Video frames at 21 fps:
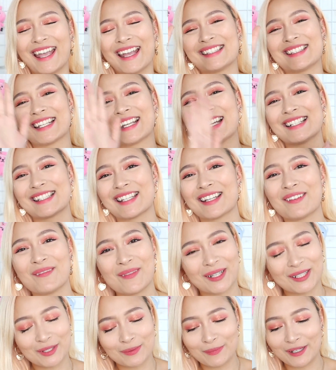How's it guys, welcome
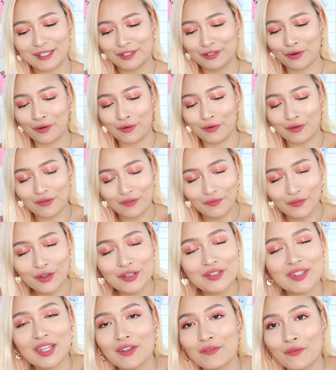back to my channel.
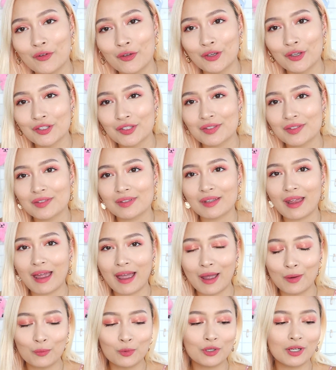First thing first,
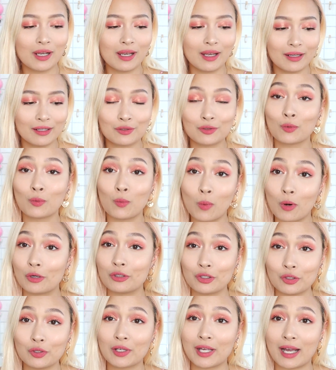I would like to
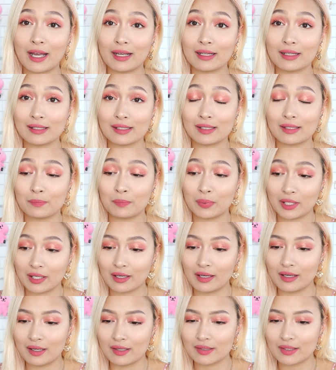warn you guys
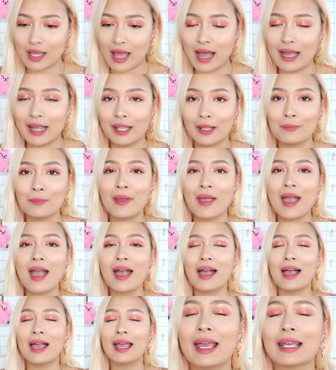because I am
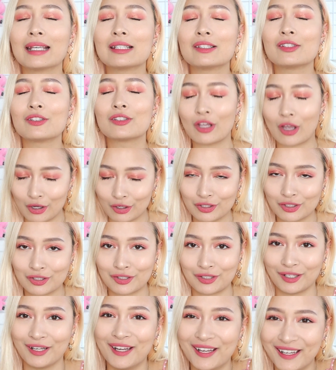
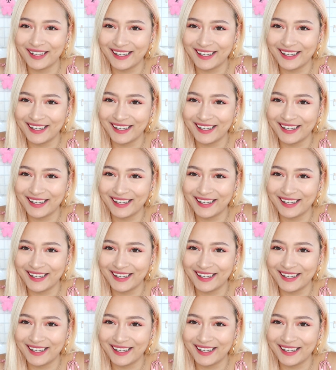exhausted.